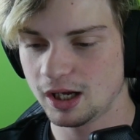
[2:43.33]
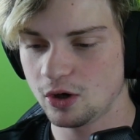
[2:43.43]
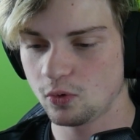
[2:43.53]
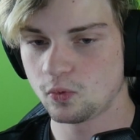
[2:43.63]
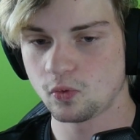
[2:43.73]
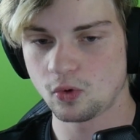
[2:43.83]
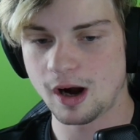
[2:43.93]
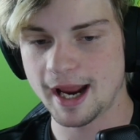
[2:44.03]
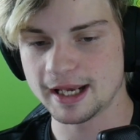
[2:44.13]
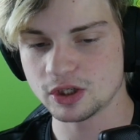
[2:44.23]

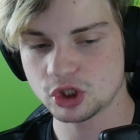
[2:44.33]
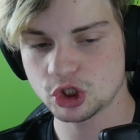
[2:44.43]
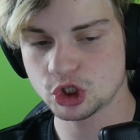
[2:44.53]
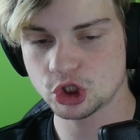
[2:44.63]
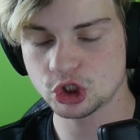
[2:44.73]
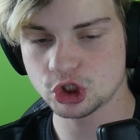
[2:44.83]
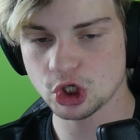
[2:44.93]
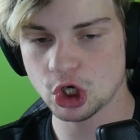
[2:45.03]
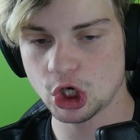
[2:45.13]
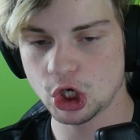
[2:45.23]
Right.
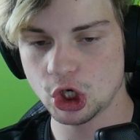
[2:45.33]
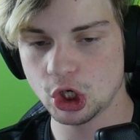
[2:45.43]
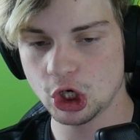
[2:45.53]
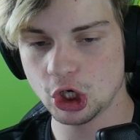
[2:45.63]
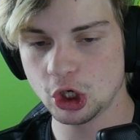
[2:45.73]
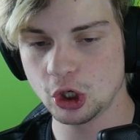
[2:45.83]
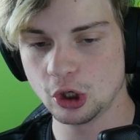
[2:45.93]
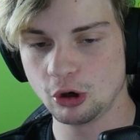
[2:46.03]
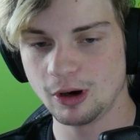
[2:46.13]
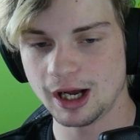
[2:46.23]

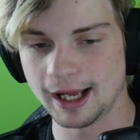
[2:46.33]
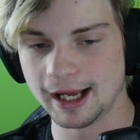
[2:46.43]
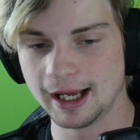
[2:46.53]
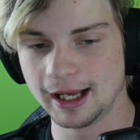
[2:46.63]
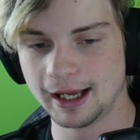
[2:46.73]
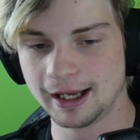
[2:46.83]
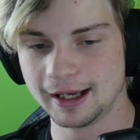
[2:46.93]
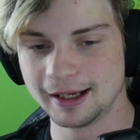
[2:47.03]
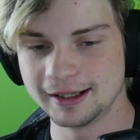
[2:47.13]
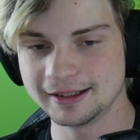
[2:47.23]
So,
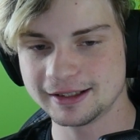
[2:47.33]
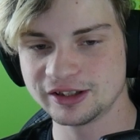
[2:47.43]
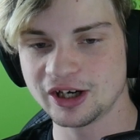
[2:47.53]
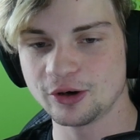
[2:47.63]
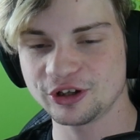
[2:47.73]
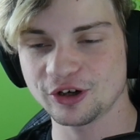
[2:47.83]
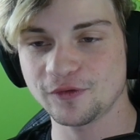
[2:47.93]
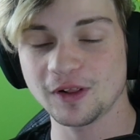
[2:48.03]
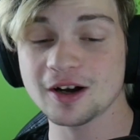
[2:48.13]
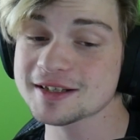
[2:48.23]
you know, your
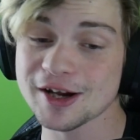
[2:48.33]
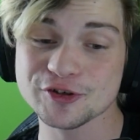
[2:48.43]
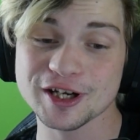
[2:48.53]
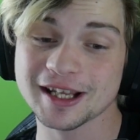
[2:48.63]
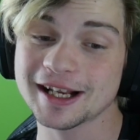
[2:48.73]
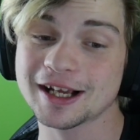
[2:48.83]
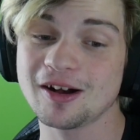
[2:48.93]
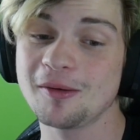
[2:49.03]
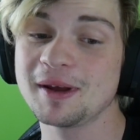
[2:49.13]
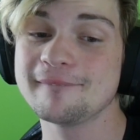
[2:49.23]
flare is actually going to
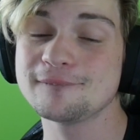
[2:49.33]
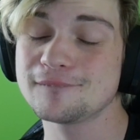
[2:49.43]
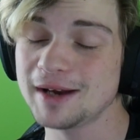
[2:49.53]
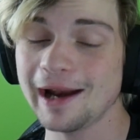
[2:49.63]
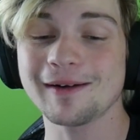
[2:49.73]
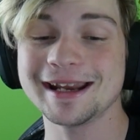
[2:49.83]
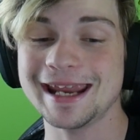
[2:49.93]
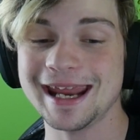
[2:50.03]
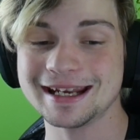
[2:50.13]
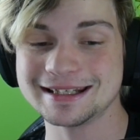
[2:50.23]
come in very
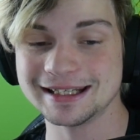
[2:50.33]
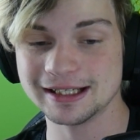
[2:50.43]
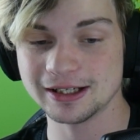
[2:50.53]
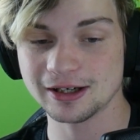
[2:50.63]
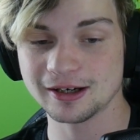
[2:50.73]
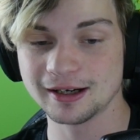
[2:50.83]
handy here.